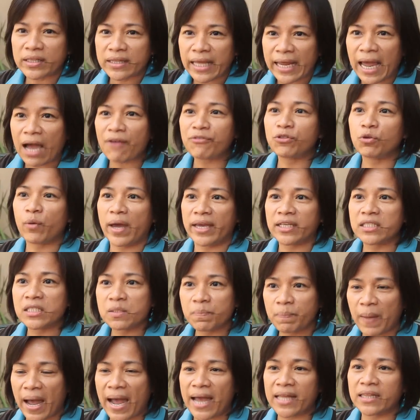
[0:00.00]
They have to
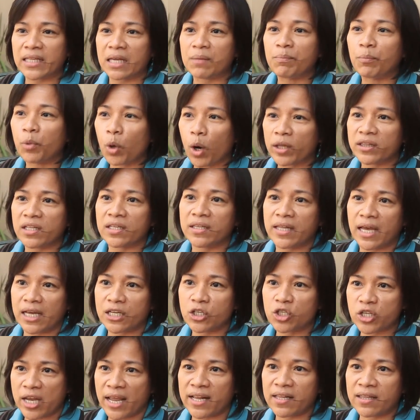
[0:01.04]
expand and broaden
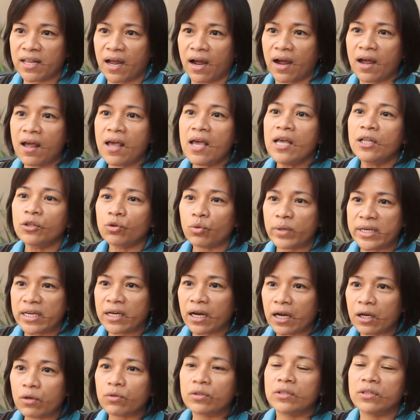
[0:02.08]
the agenda to
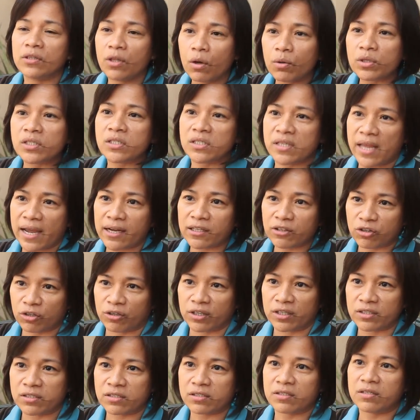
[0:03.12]
include those
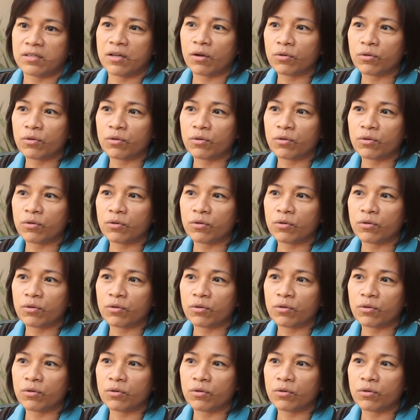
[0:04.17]
sectors,